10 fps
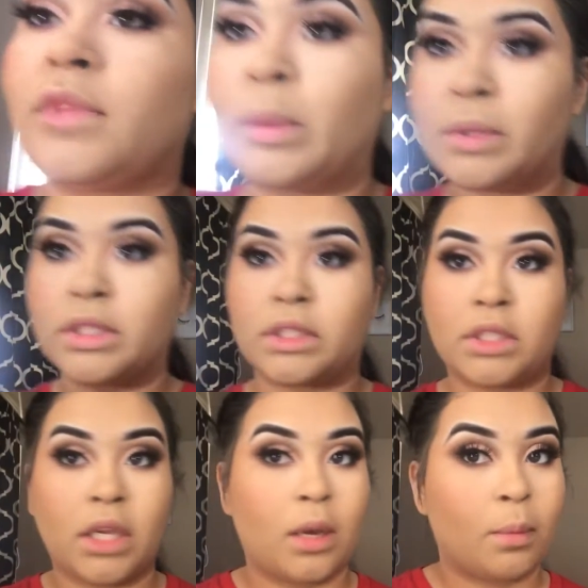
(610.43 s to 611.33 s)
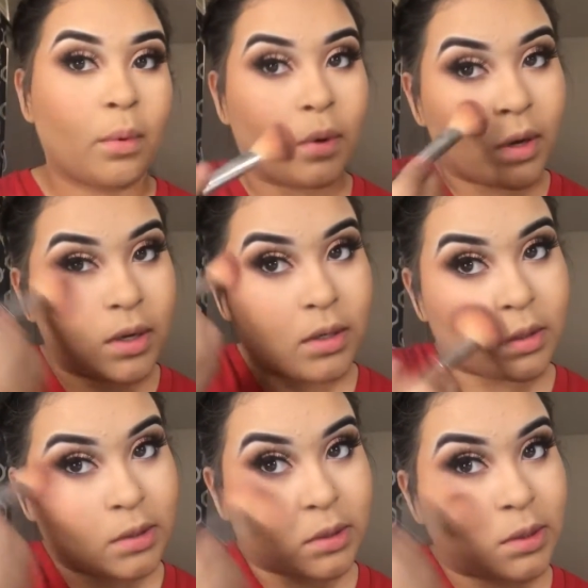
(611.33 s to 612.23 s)
Let me just take a
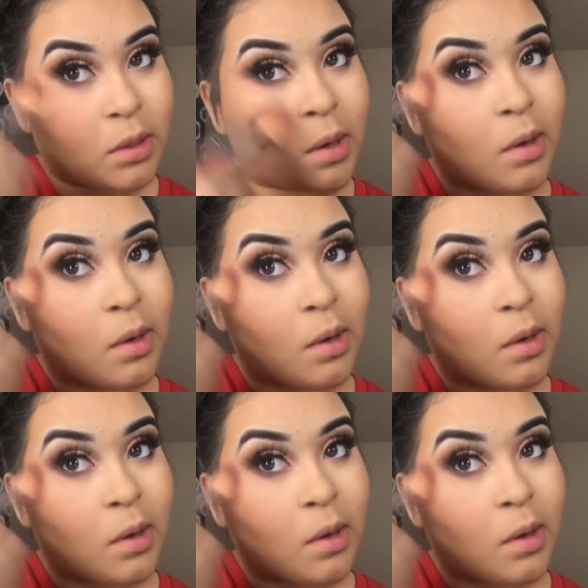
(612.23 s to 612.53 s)
brush.